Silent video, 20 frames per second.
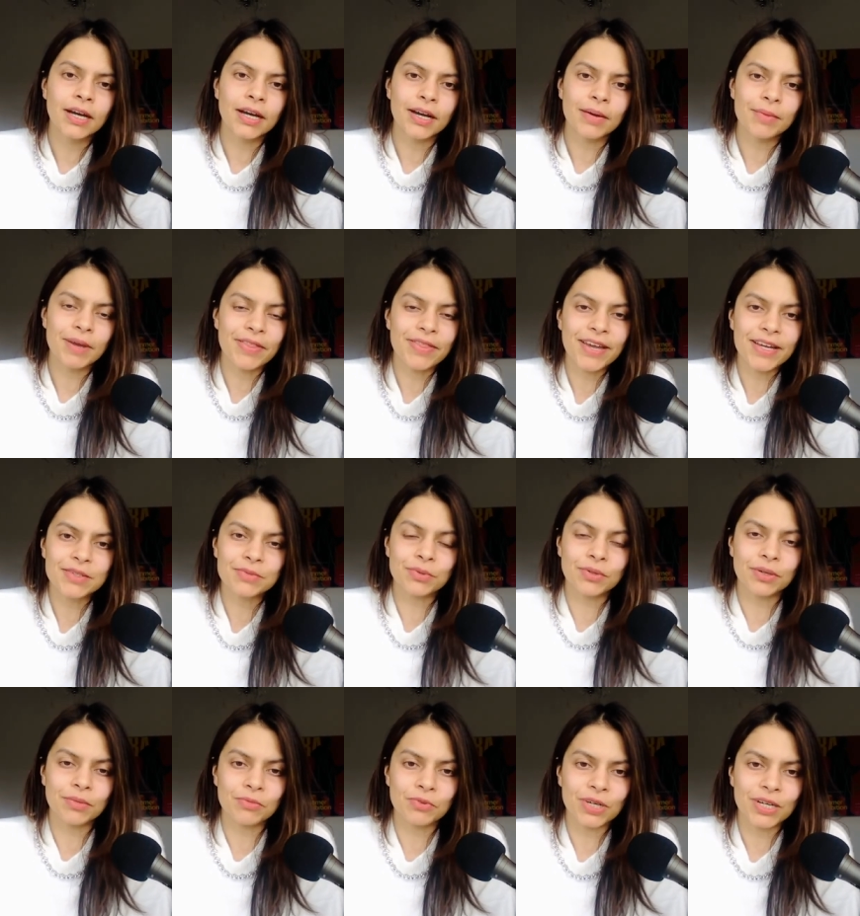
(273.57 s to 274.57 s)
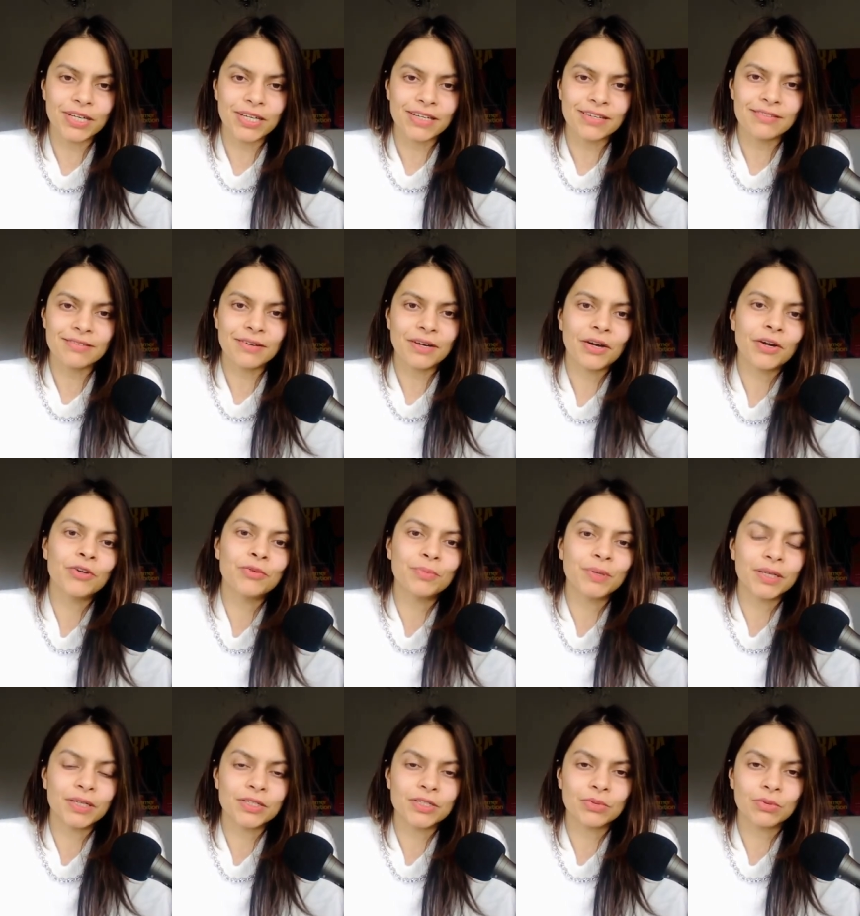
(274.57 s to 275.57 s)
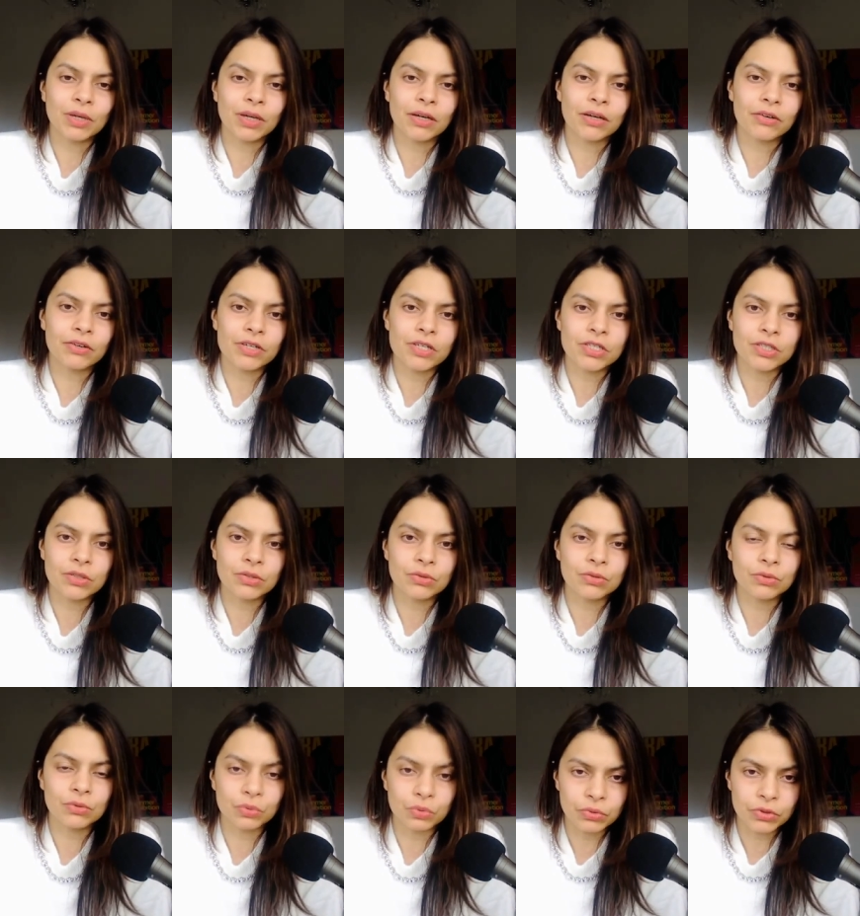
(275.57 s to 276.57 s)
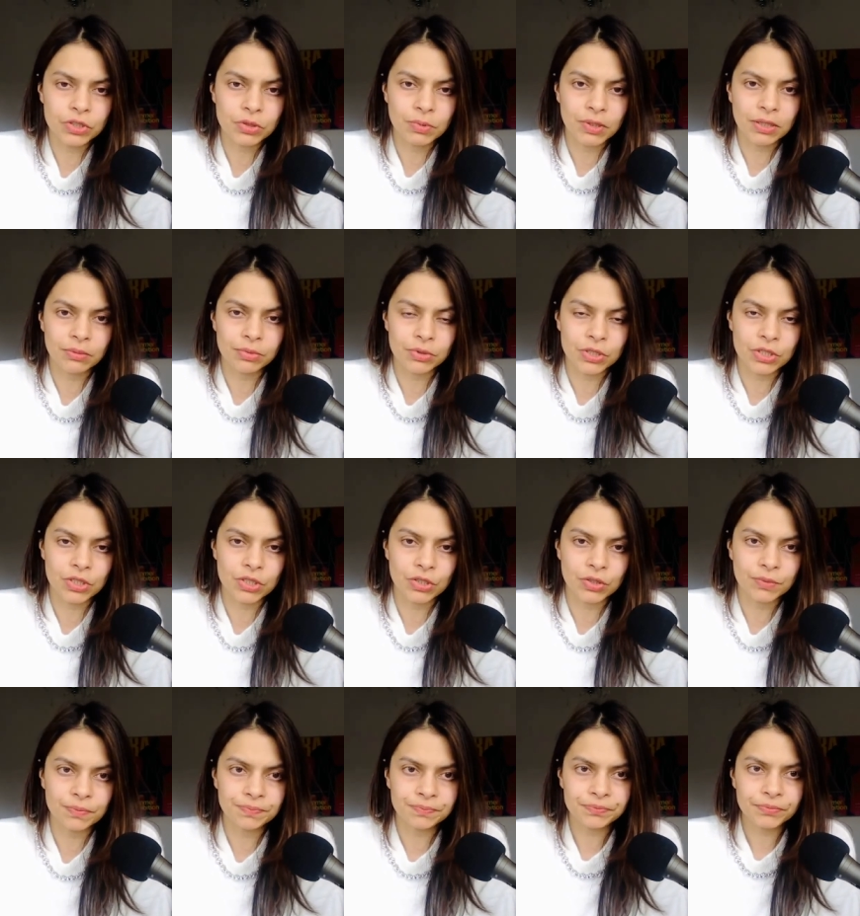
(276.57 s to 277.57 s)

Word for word: And that's what I'm really hoping to encourage you all to be able to do.